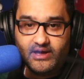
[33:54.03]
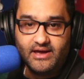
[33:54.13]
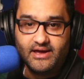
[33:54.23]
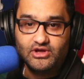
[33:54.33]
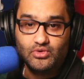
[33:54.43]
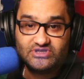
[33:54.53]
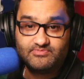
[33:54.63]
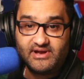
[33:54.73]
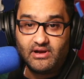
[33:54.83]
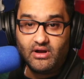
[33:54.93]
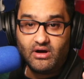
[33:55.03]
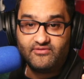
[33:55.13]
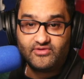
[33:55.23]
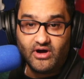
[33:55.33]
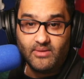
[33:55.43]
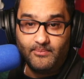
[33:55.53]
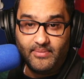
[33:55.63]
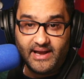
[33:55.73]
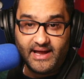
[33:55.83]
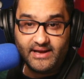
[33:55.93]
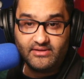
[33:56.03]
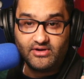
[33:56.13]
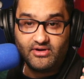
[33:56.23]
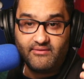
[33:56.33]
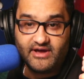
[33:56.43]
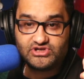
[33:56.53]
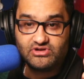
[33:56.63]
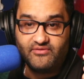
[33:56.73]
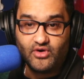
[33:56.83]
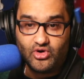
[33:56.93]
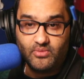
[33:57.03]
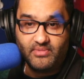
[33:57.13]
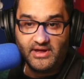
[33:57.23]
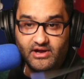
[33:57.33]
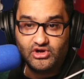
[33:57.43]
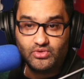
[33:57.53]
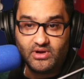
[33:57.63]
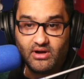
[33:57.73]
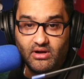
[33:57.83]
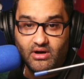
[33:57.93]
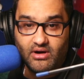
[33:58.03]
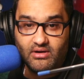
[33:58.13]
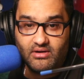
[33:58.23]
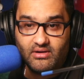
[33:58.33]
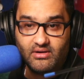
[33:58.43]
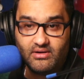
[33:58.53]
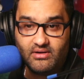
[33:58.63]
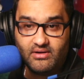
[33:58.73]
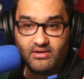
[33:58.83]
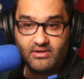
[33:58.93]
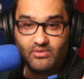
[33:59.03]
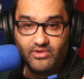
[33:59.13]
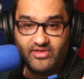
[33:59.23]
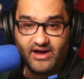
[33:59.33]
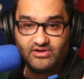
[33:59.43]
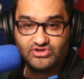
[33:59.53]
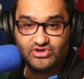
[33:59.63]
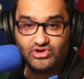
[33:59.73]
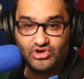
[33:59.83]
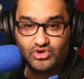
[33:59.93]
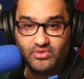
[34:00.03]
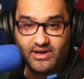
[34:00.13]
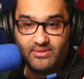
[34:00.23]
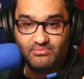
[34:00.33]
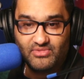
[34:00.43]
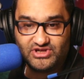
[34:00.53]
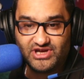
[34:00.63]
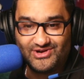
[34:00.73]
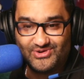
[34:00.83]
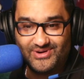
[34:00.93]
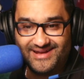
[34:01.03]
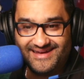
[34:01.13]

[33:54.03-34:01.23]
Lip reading: You will spend a lot of time planning the direction of your company and doing a lot without doing much at all.